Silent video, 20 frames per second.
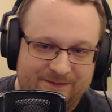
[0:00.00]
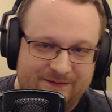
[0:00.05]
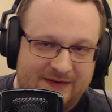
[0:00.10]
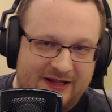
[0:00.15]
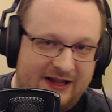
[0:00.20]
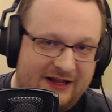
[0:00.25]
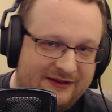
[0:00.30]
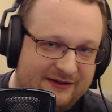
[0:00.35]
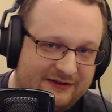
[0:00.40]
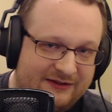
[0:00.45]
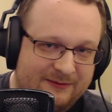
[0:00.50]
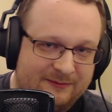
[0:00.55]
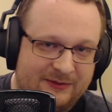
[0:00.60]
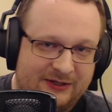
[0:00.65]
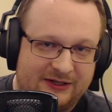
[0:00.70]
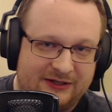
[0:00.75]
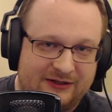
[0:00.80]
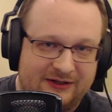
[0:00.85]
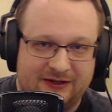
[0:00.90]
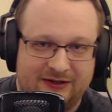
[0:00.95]
And that doesn't
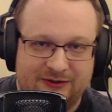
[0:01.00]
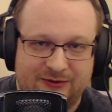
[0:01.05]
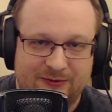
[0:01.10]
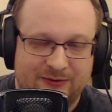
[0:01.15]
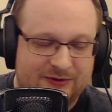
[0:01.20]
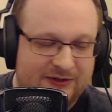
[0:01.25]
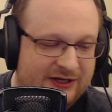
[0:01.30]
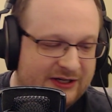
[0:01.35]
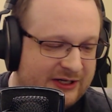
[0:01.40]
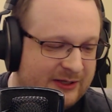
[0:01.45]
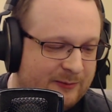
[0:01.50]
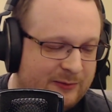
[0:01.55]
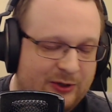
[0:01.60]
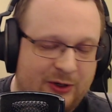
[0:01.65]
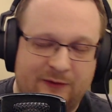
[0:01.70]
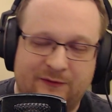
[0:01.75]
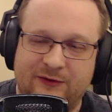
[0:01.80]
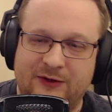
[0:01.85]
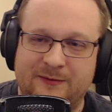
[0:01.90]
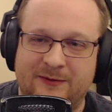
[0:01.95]
mean you will like it, but
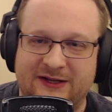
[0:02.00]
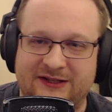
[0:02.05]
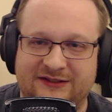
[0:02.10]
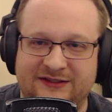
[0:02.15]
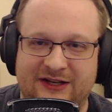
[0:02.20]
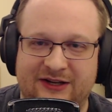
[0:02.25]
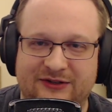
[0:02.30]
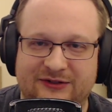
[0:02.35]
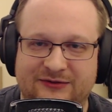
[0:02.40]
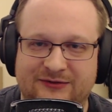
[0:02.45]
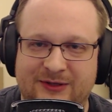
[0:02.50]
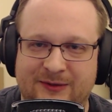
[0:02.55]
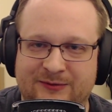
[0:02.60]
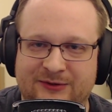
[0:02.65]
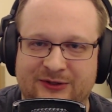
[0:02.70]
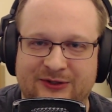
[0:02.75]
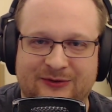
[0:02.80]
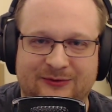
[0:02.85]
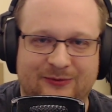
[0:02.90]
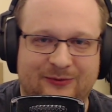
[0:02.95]
hopefully my sound
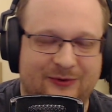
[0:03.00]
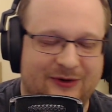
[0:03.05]
description